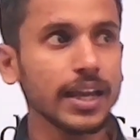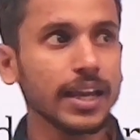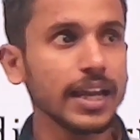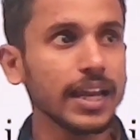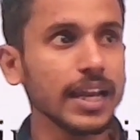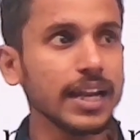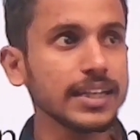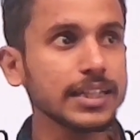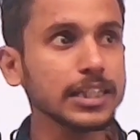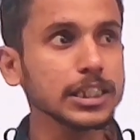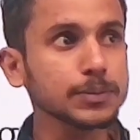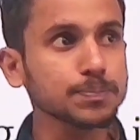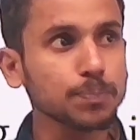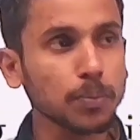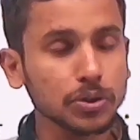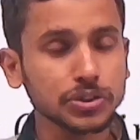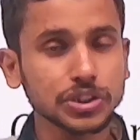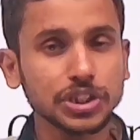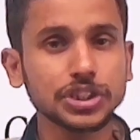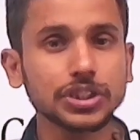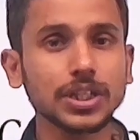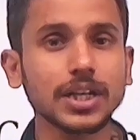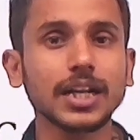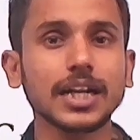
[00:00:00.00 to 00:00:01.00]
it is
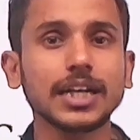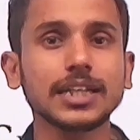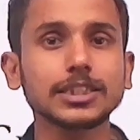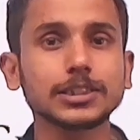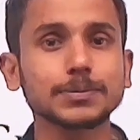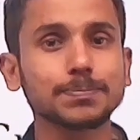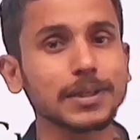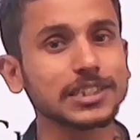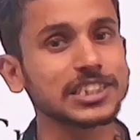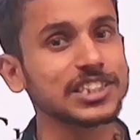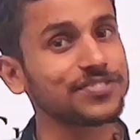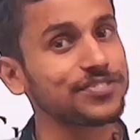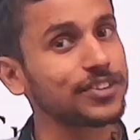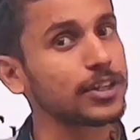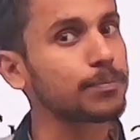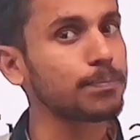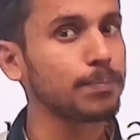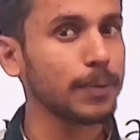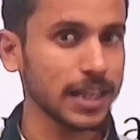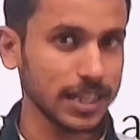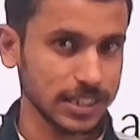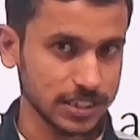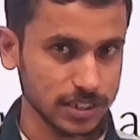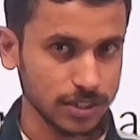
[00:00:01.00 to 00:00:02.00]
positioned at a specific
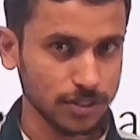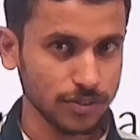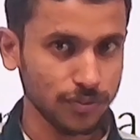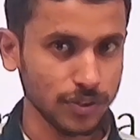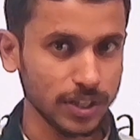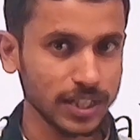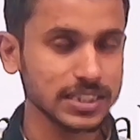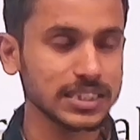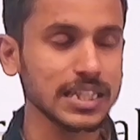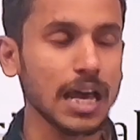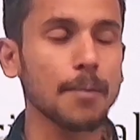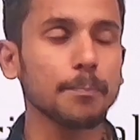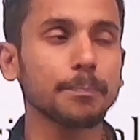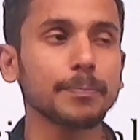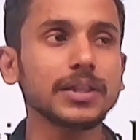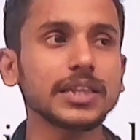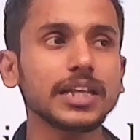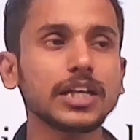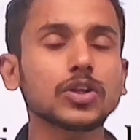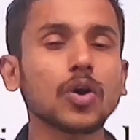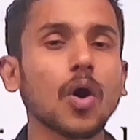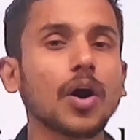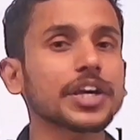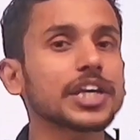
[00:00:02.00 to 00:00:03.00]
place. For example,
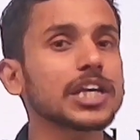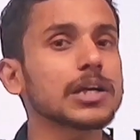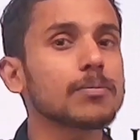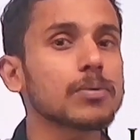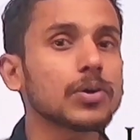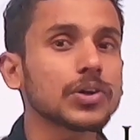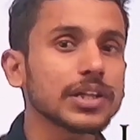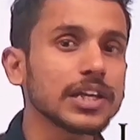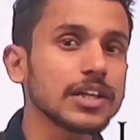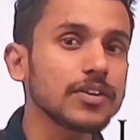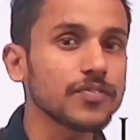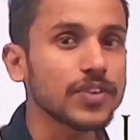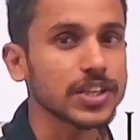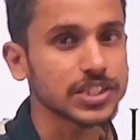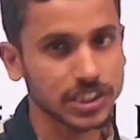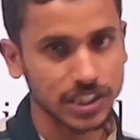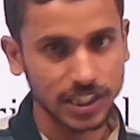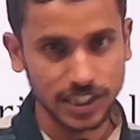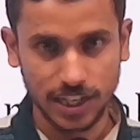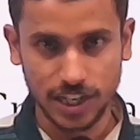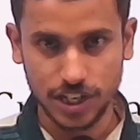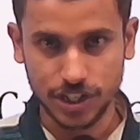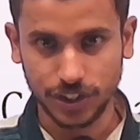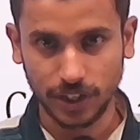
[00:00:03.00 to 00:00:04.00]
they're talking about
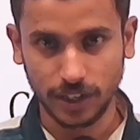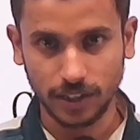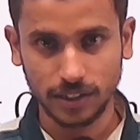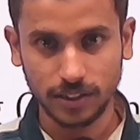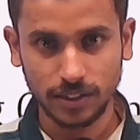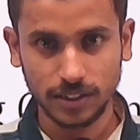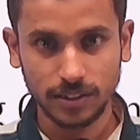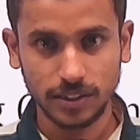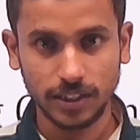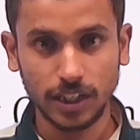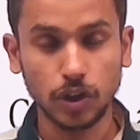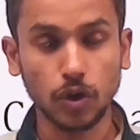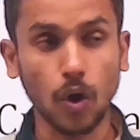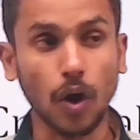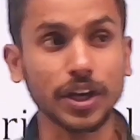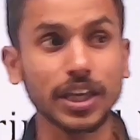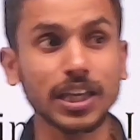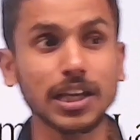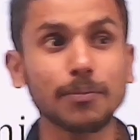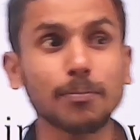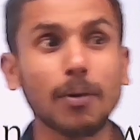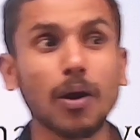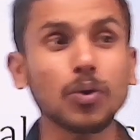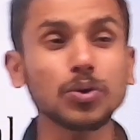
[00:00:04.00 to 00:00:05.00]
investigation. They're
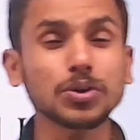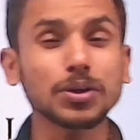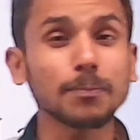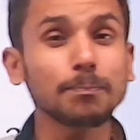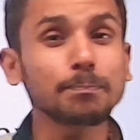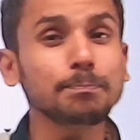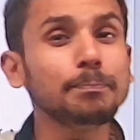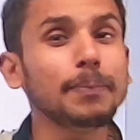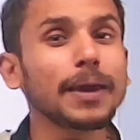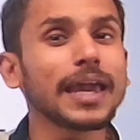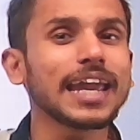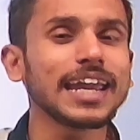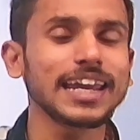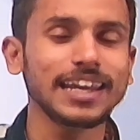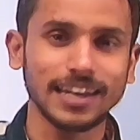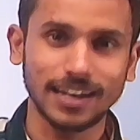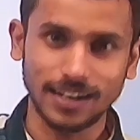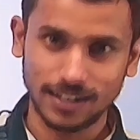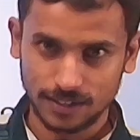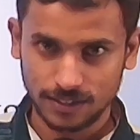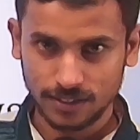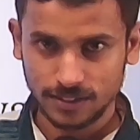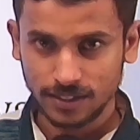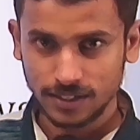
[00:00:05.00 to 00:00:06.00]
talking about bail.
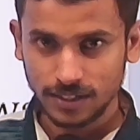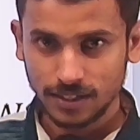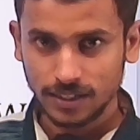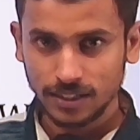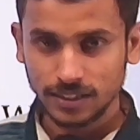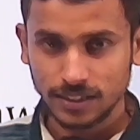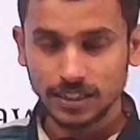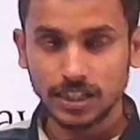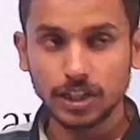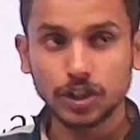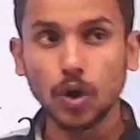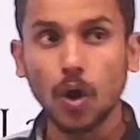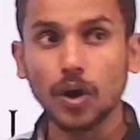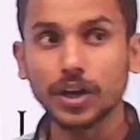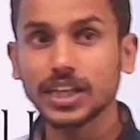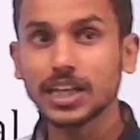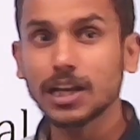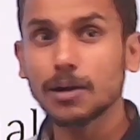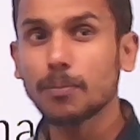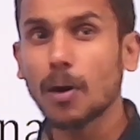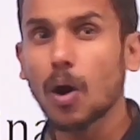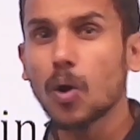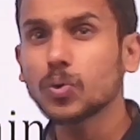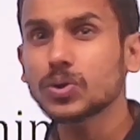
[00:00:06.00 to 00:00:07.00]
They're talking
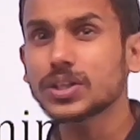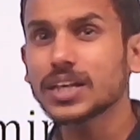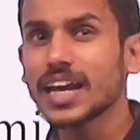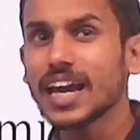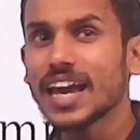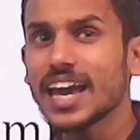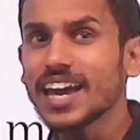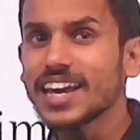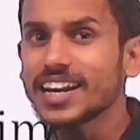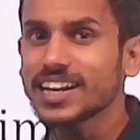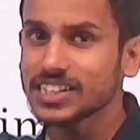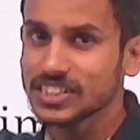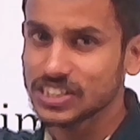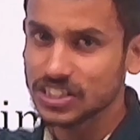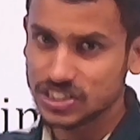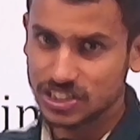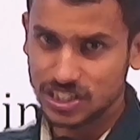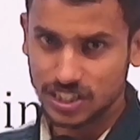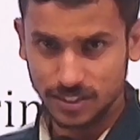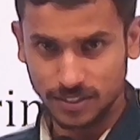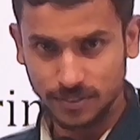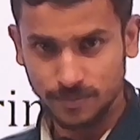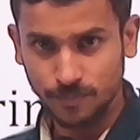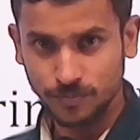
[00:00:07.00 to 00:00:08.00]
about
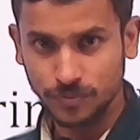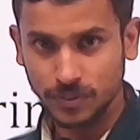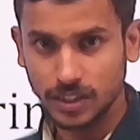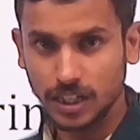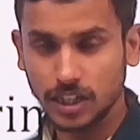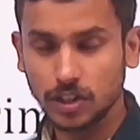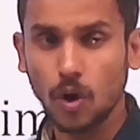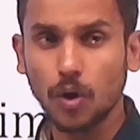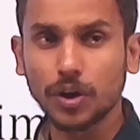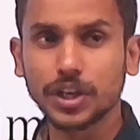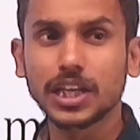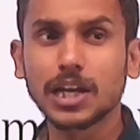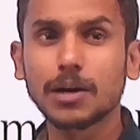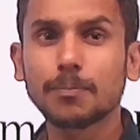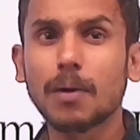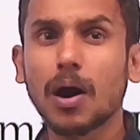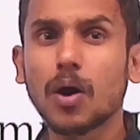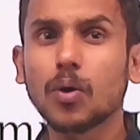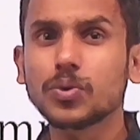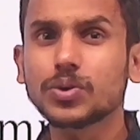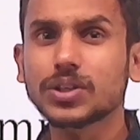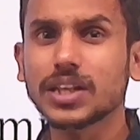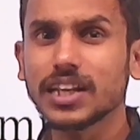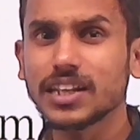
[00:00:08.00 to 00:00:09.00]
arrest. They're talking
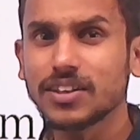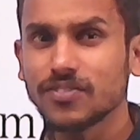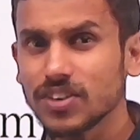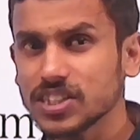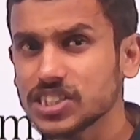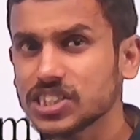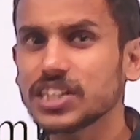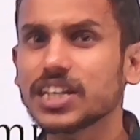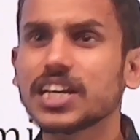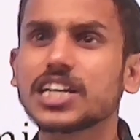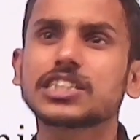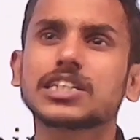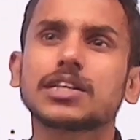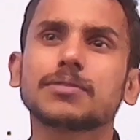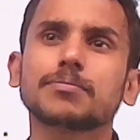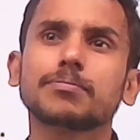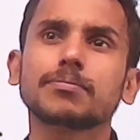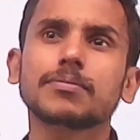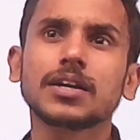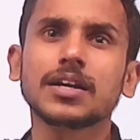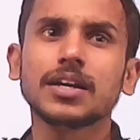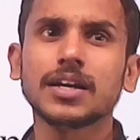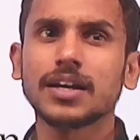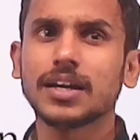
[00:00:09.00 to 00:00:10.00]
about
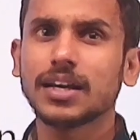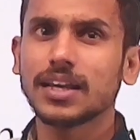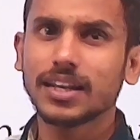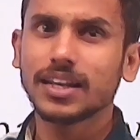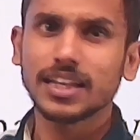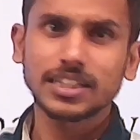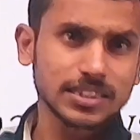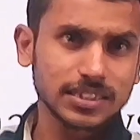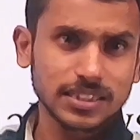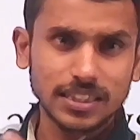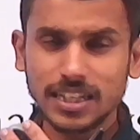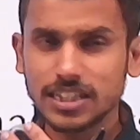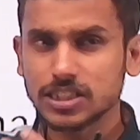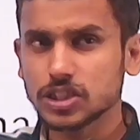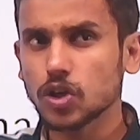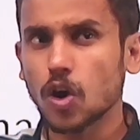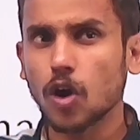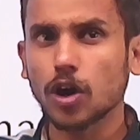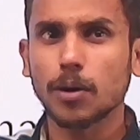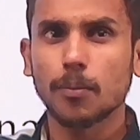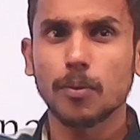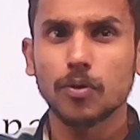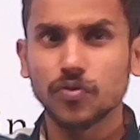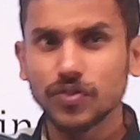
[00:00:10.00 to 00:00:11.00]
investigation. Let's
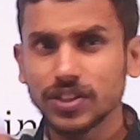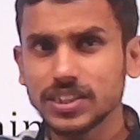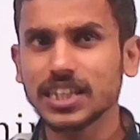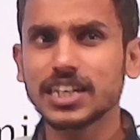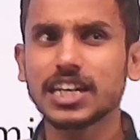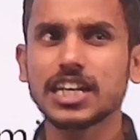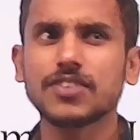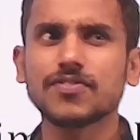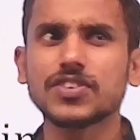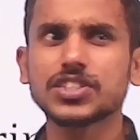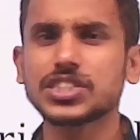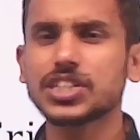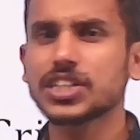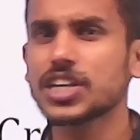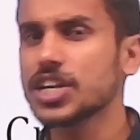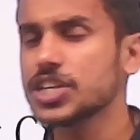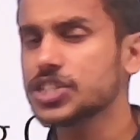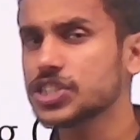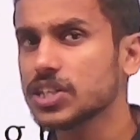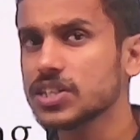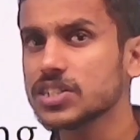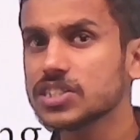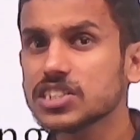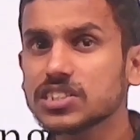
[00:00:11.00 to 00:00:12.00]
talk about within
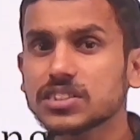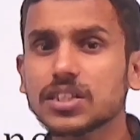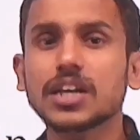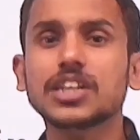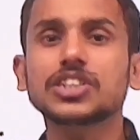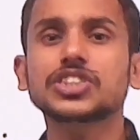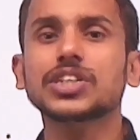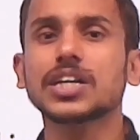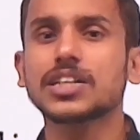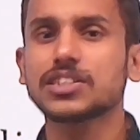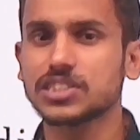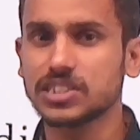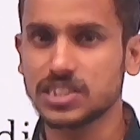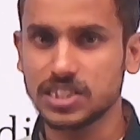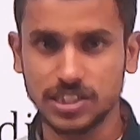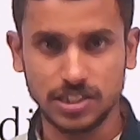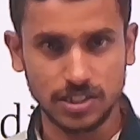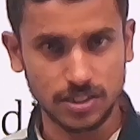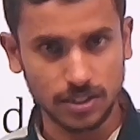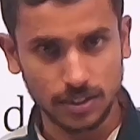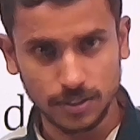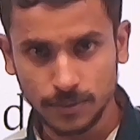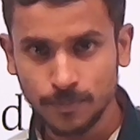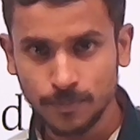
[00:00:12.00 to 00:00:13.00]
investigation, search and seizure.